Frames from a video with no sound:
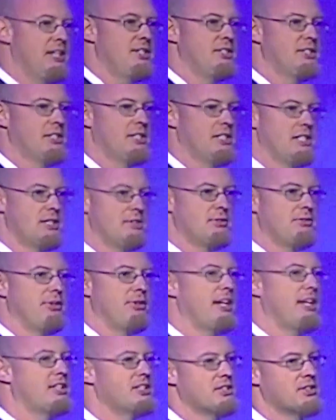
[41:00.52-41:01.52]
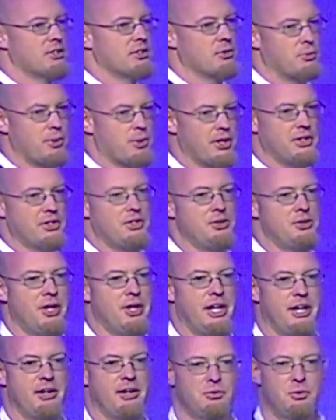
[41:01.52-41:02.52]
and infection are where you
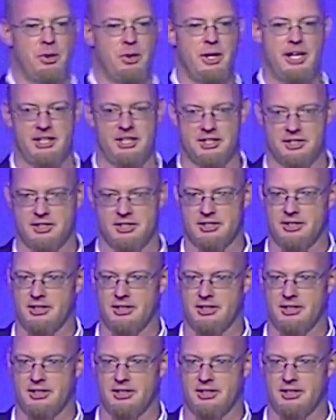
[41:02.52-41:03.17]
have waste.